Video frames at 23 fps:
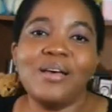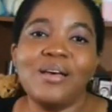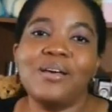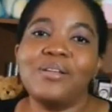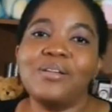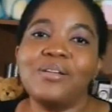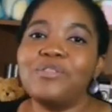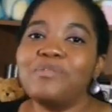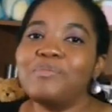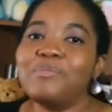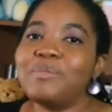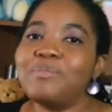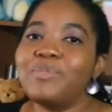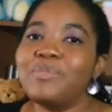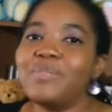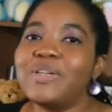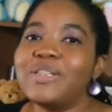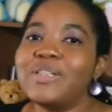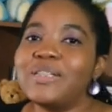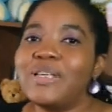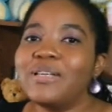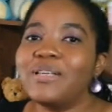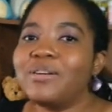Now, remember we
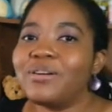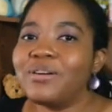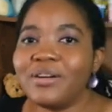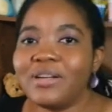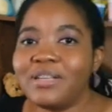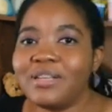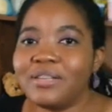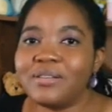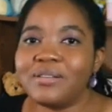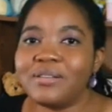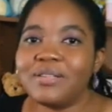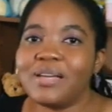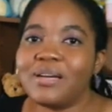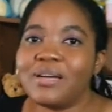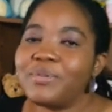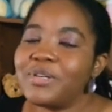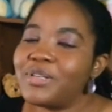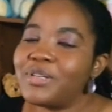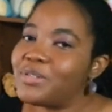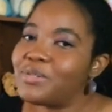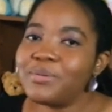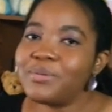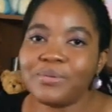said earlier that we
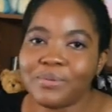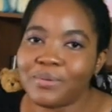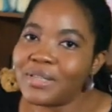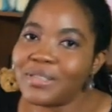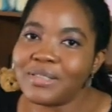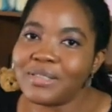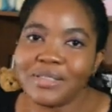don't want